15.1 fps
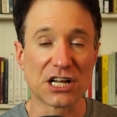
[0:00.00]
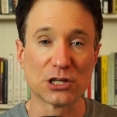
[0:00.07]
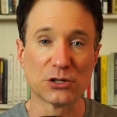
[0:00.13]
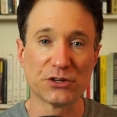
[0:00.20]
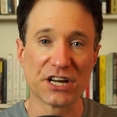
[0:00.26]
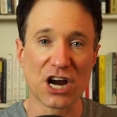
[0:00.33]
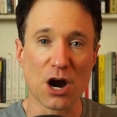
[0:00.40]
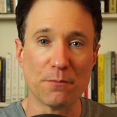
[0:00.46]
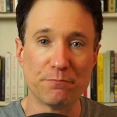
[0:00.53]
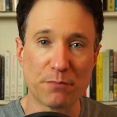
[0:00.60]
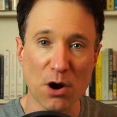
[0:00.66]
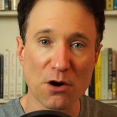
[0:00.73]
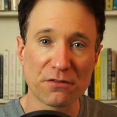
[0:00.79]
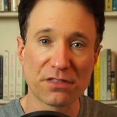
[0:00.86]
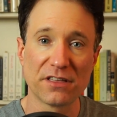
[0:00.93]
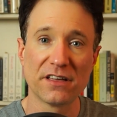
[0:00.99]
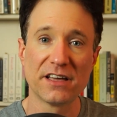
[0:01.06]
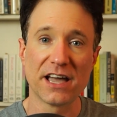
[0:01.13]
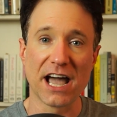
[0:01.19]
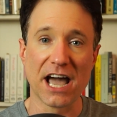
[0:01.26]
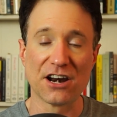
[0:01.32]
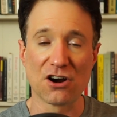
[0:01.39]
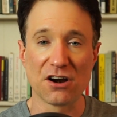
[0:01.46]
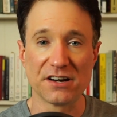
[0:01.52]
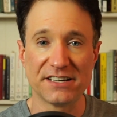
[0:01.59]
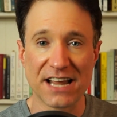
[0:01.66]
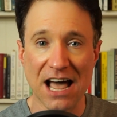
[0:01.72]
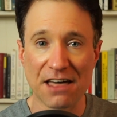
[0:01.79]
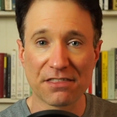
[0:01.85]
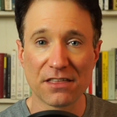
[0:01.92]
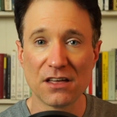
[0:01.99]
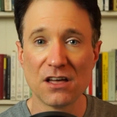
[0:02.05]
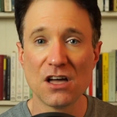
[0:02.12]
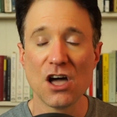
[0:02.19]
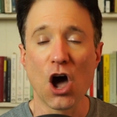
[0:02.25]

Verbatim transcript: including our birth and our death,